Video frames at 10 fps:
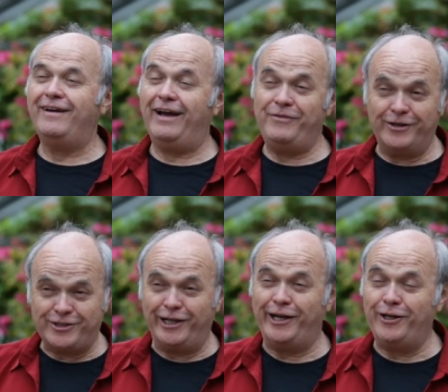And they're
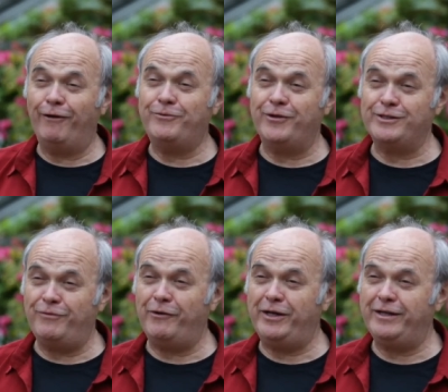still in love to this
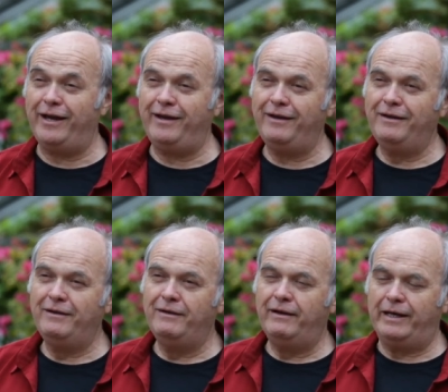very day.
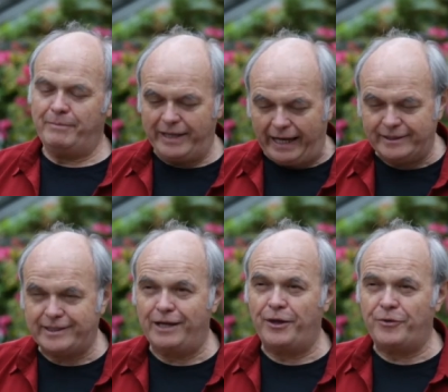And I'm glad to
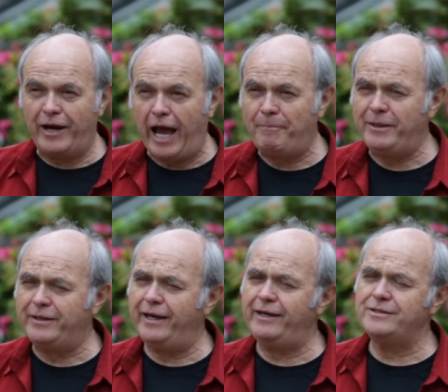say that their happy
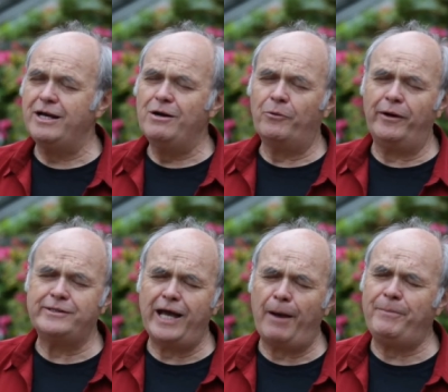days were
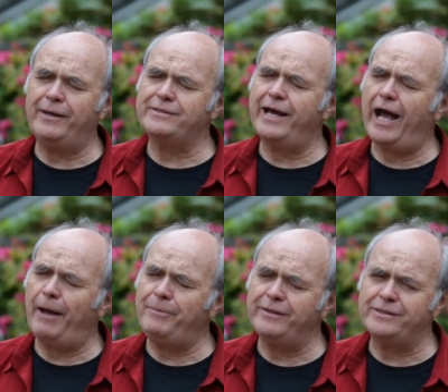as happy as the
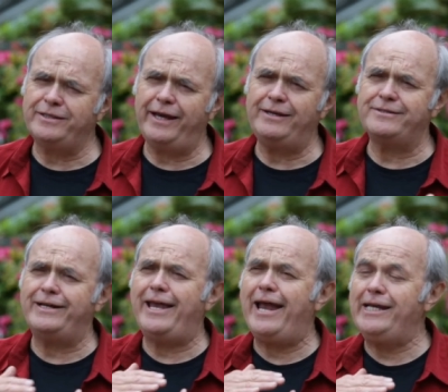happiest days that
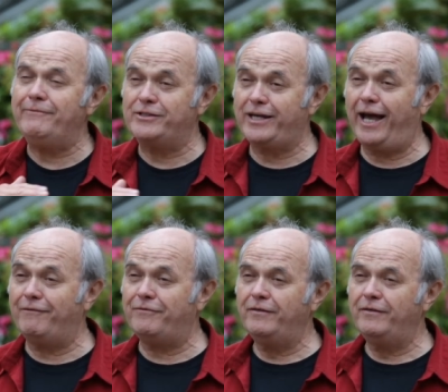any of us have.